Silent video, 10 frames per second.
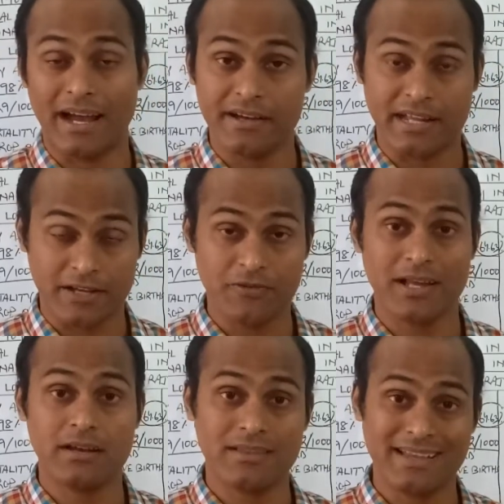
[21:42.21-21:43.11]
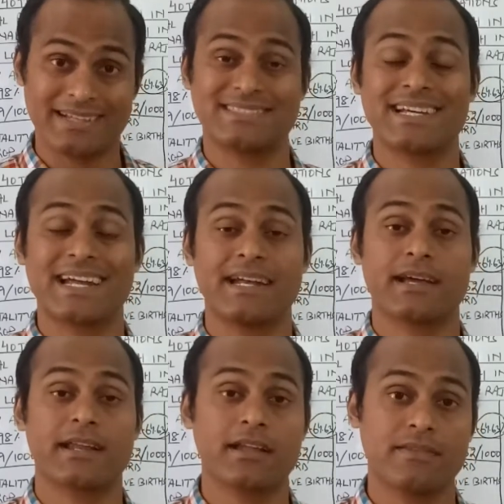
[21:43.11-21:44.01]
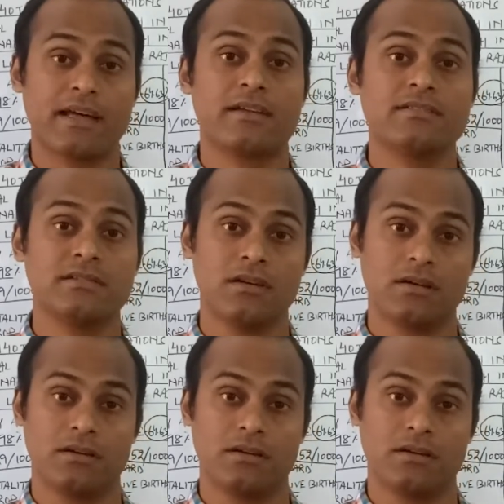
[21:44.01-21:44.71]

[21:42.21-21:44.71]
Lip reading: and even in the SC category there is